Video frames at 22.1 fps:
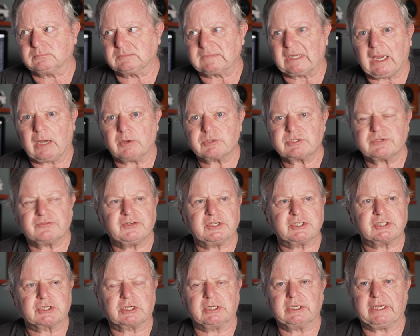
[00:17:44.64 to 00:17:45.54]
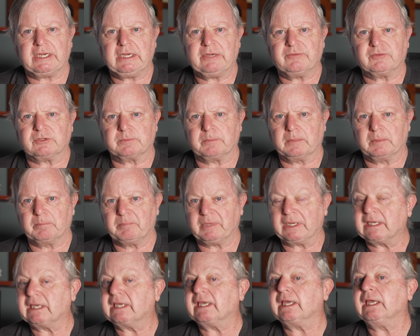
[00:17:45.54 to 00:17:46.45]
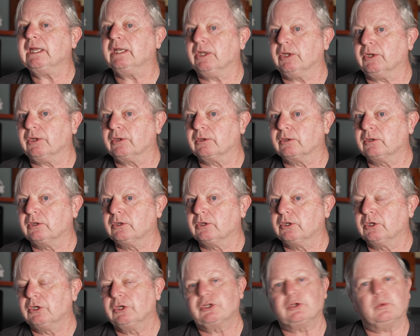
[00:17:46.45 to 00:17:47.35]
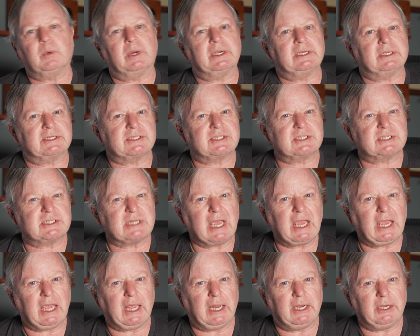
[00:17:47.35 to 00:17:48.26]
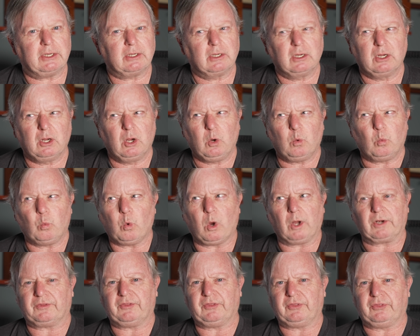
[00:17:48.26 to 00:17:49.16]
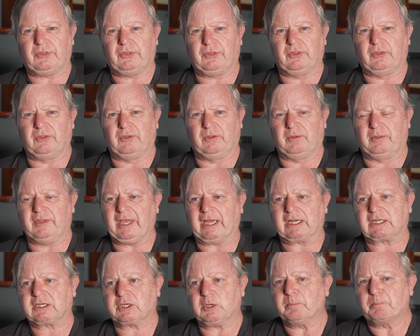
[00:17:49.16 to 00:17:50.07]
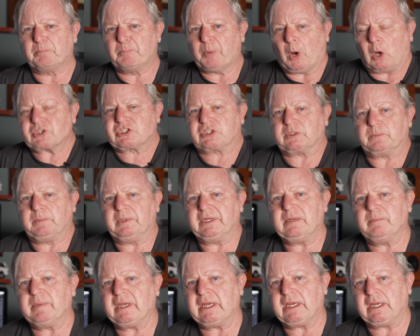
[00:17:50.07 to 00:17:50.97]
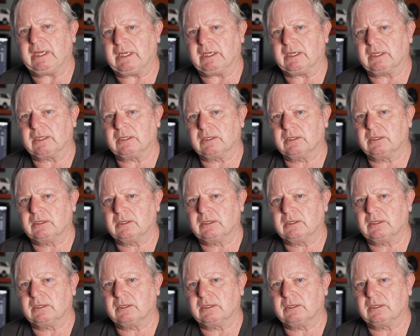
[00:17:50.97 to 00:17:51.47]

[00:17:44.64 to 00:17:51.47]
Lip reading: How's a fish going to even begin to understand what that can possibly mean?